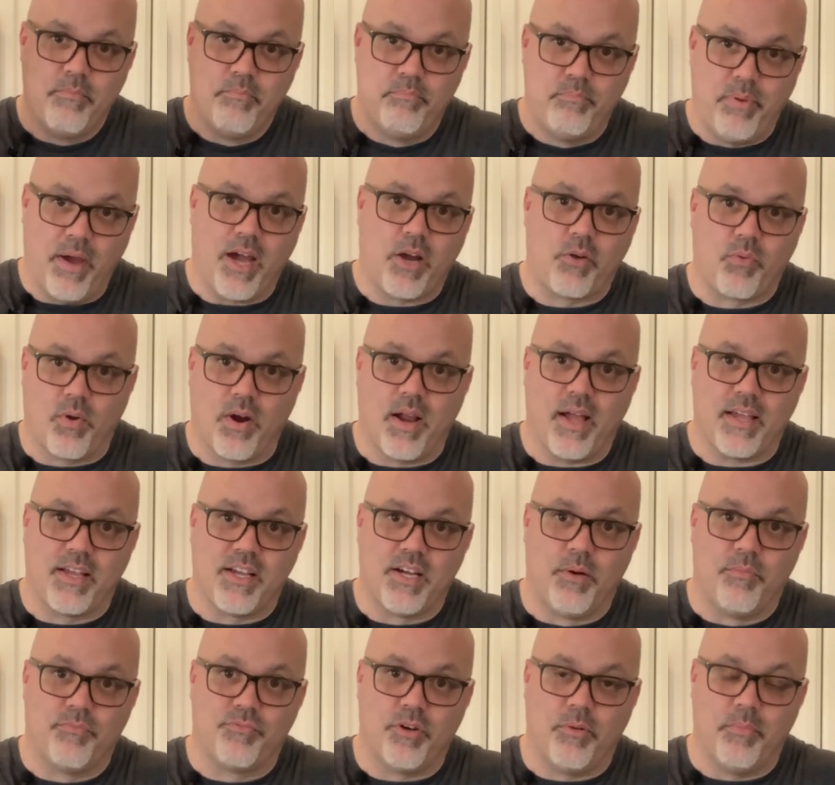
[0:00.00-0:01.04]
back where I
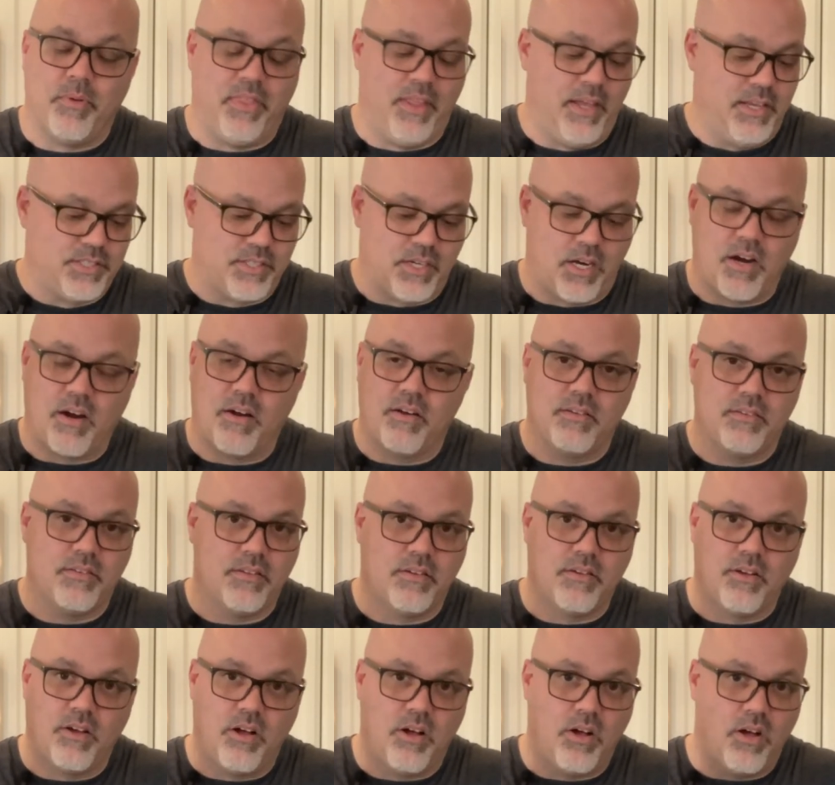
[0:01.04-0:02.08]
come from. And these are
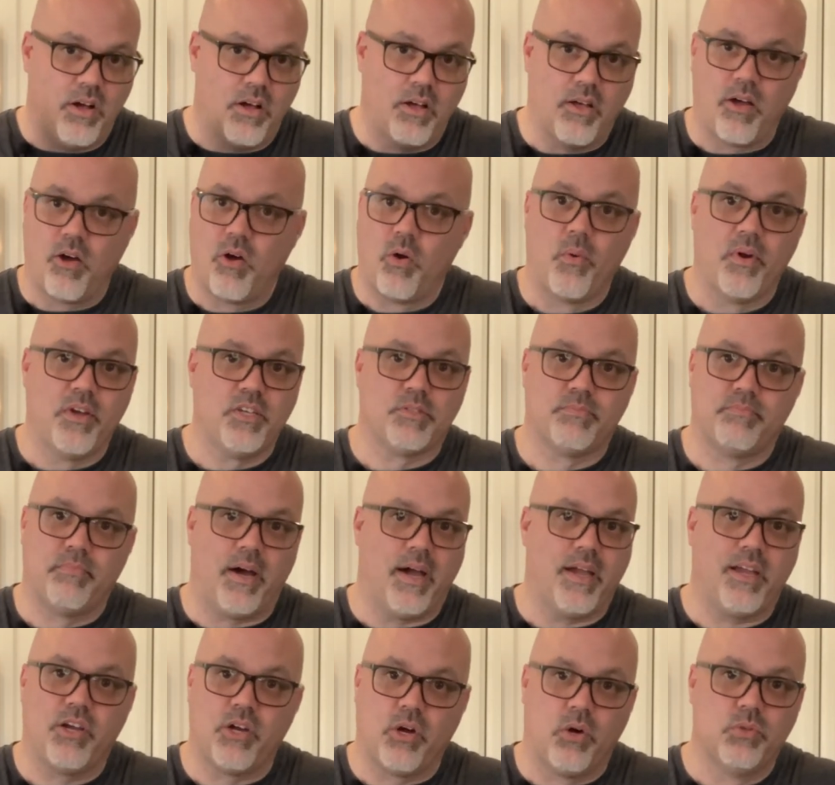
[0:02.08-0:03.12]
always
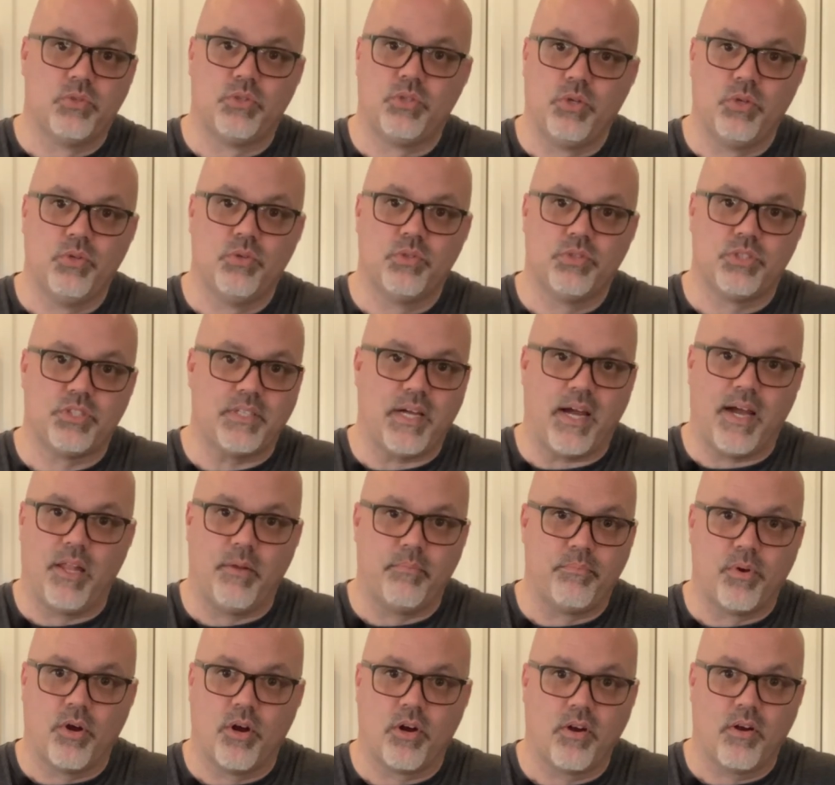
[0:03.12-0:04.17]
my go-to style
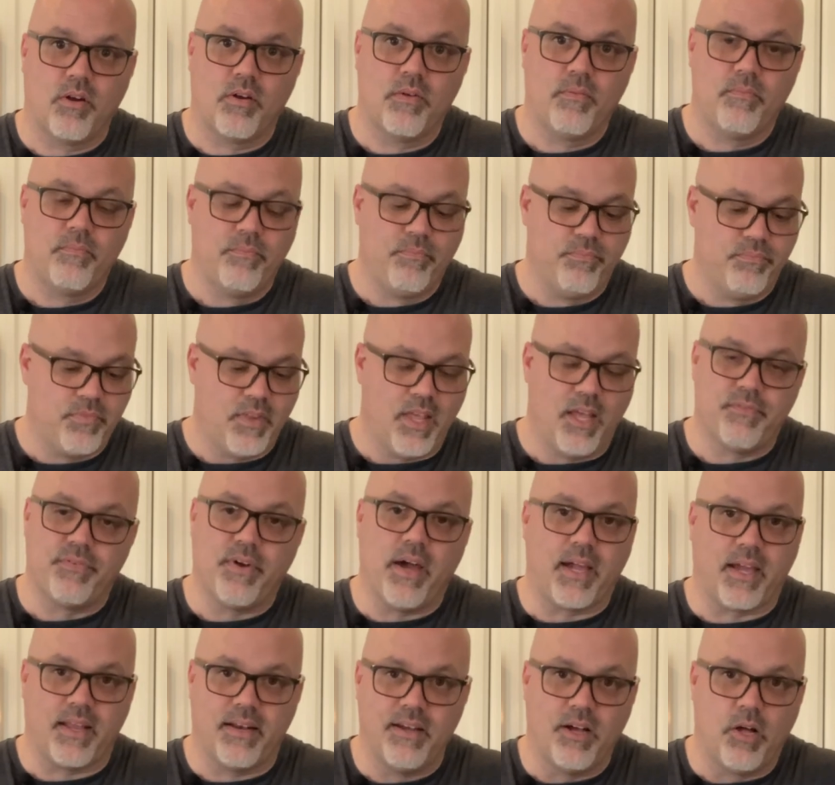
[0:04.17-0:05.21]
of burger. If I
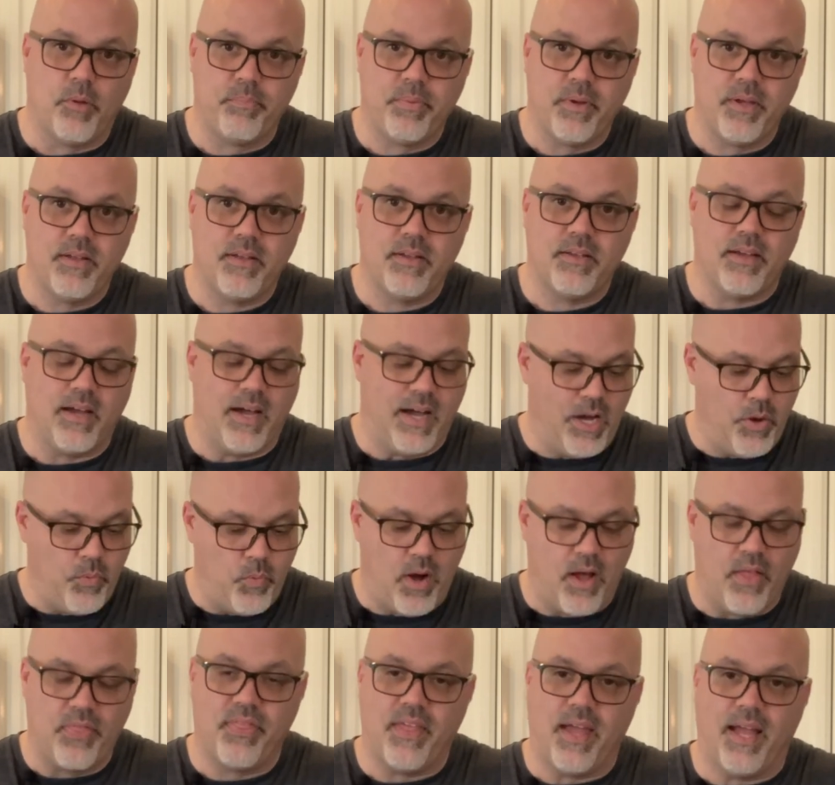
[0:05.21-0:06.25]
can help it, I
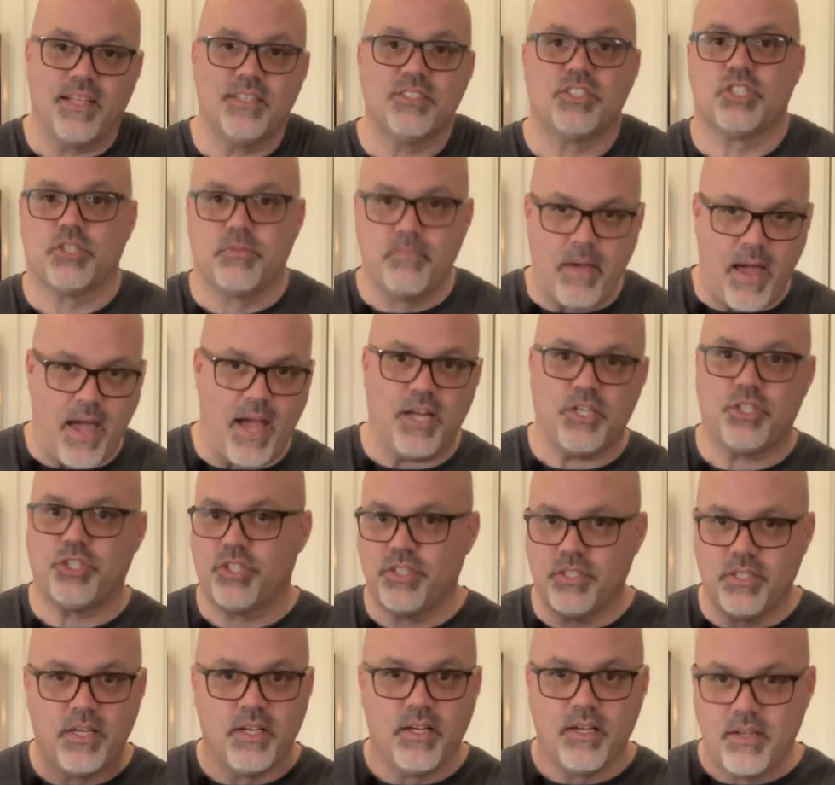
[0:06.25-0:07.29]
want that smash
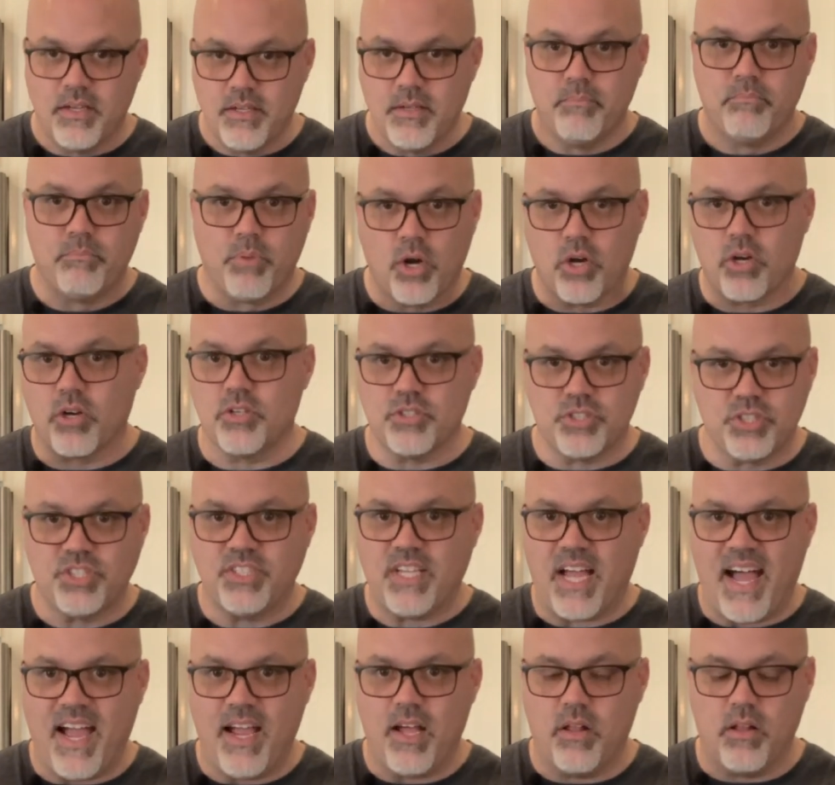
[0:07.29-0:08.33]
burger
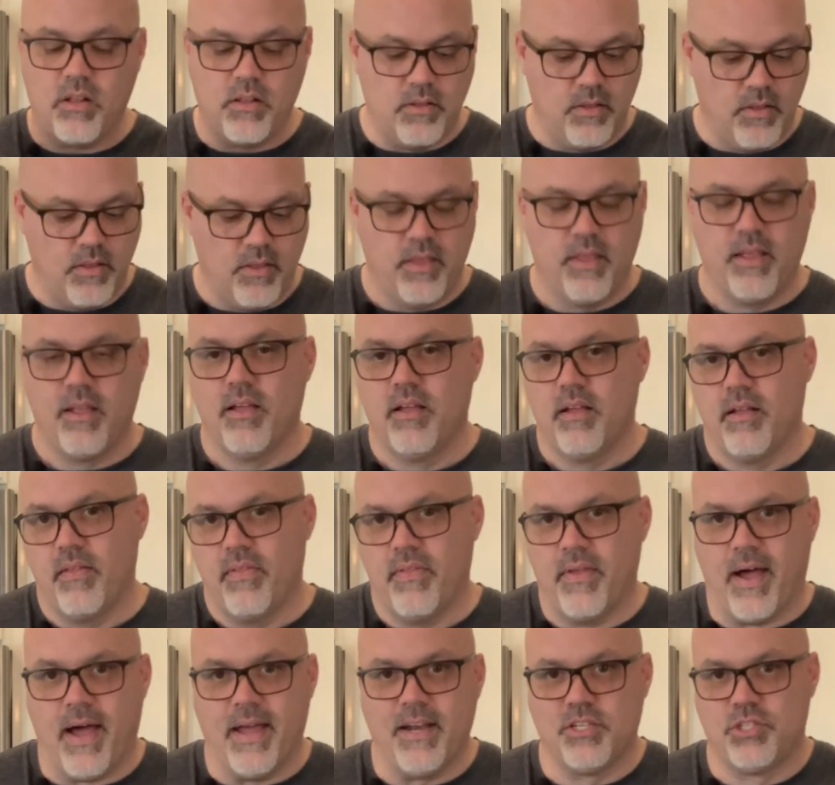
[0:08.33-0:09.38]
style.
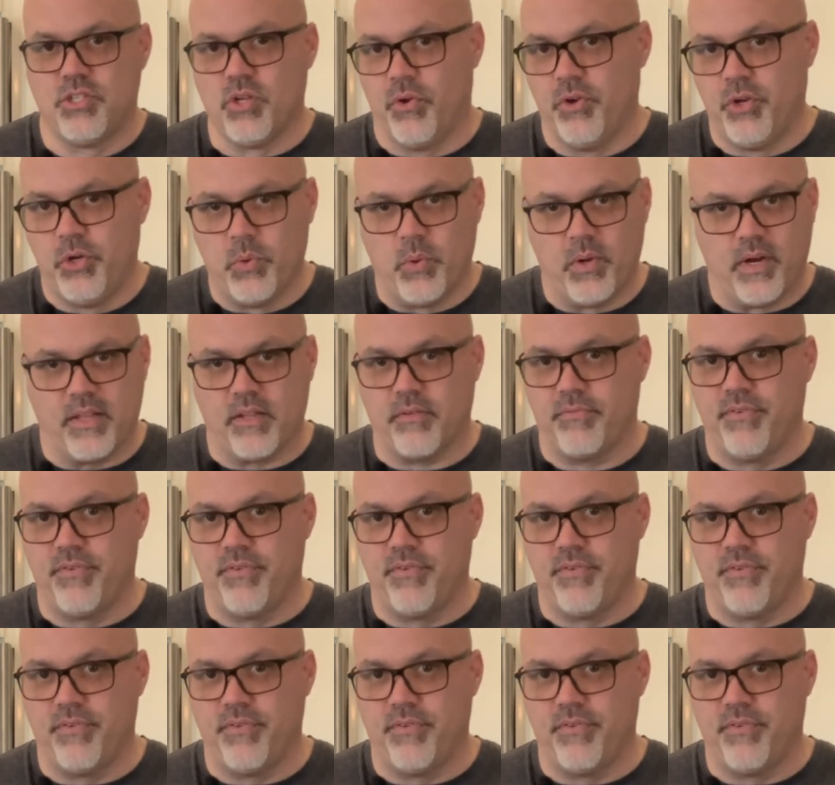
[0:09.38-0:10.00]
I just don't do it on the